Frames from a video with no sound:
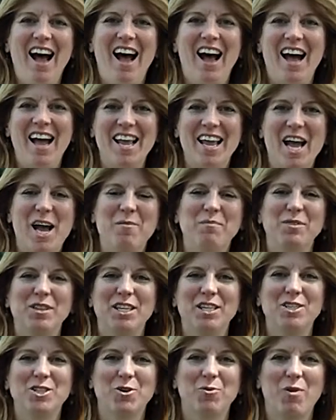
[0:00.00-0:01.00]
Hi,
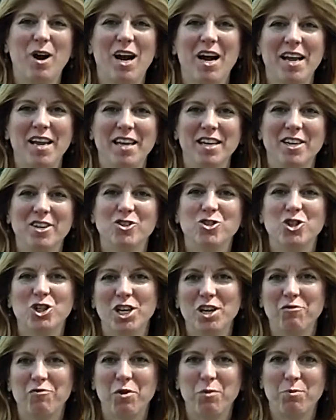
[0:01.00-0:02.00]
I'm Lisa Ryan,
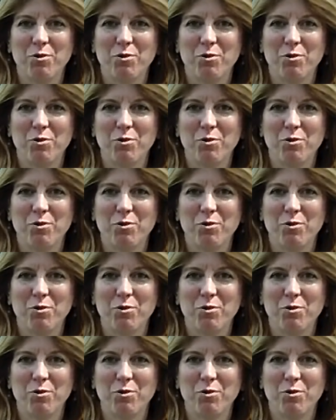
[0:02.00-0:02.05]
Chief